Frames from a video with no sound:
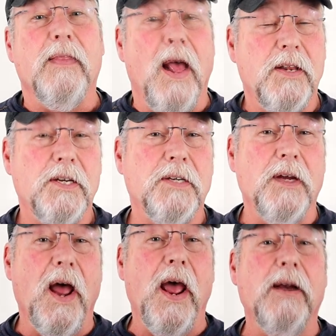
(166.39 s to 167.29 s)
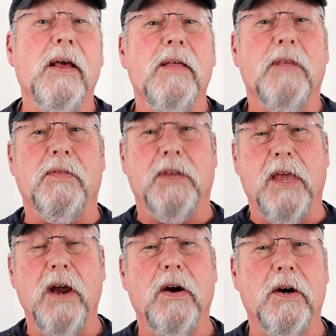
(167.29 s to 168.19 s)
That's a sign that the
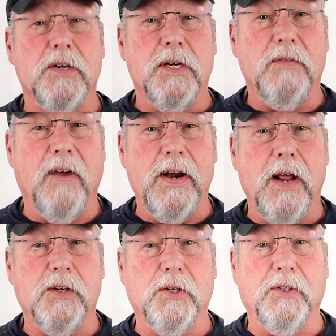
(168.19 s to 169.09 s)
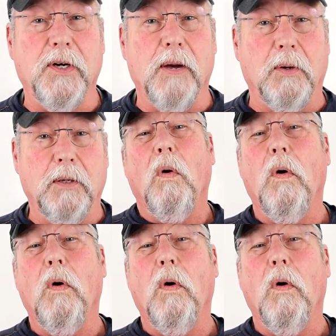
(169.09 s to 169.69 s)
carrier's in financial trouble.